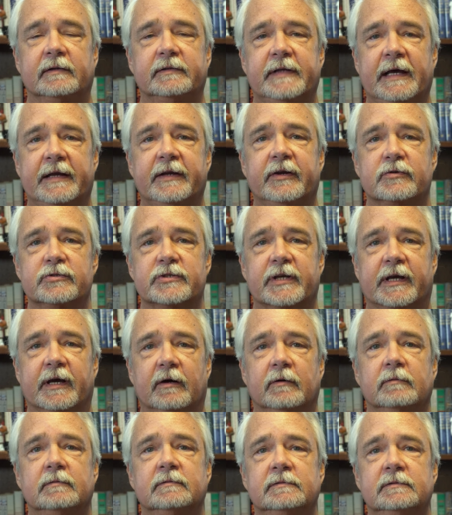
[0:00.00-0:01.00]
10 years
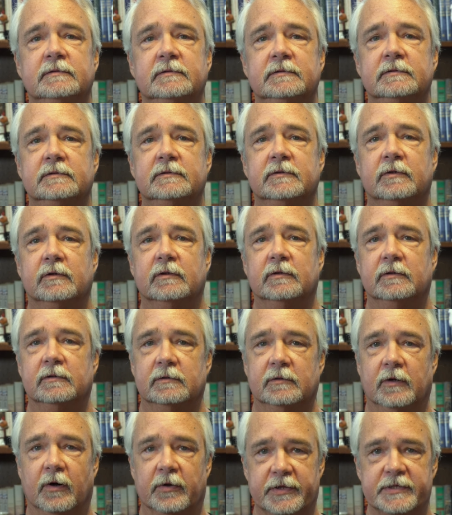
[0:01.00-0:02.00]
ago
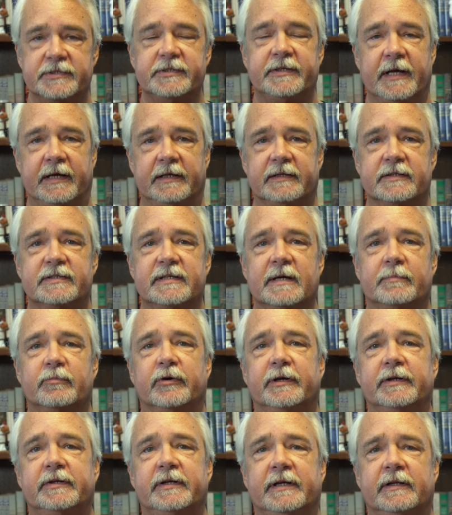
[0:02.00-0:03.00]
on this date,
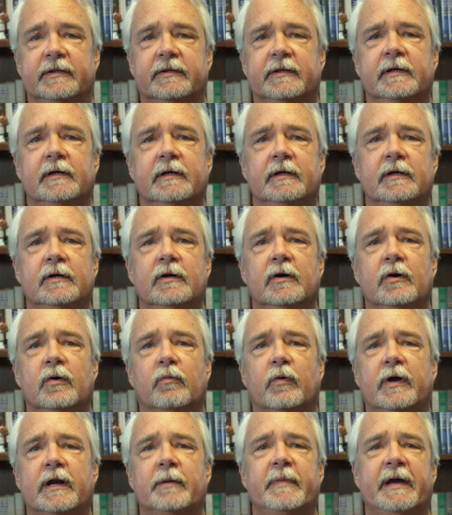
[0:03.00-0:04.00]
December 18th,
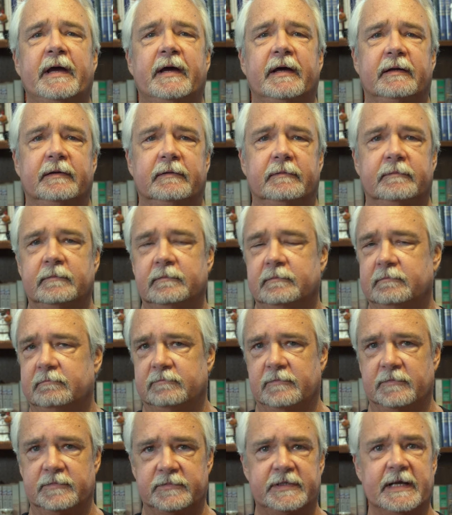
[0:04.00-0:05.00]
when a man
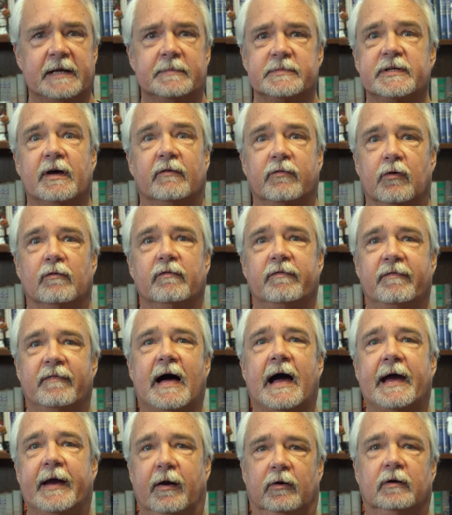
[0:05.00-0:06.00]
set himself on
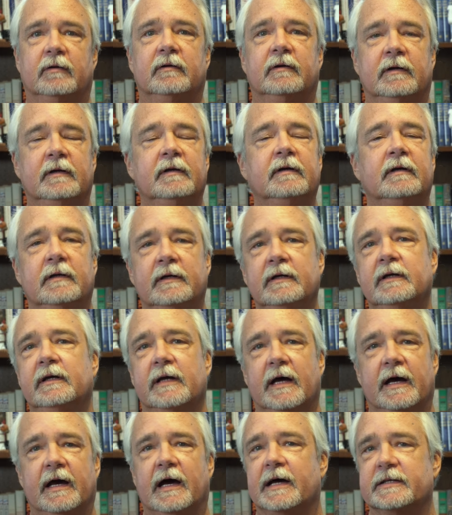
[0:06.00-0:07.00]
fire
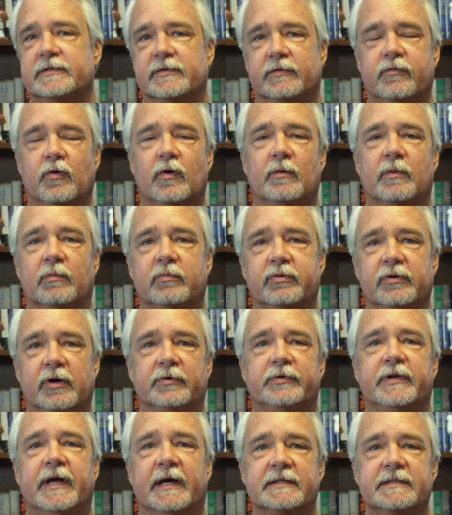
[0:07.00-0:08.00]
as a form of
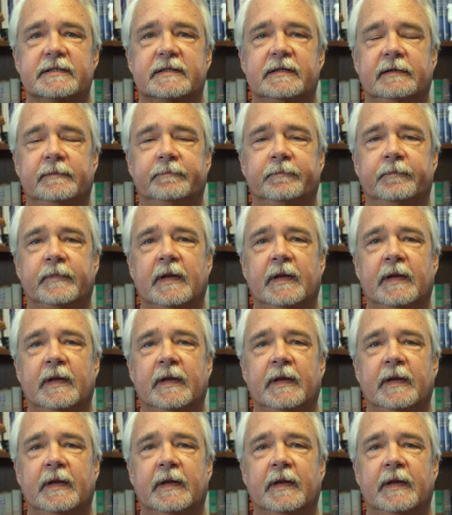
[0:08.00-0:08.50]
protest.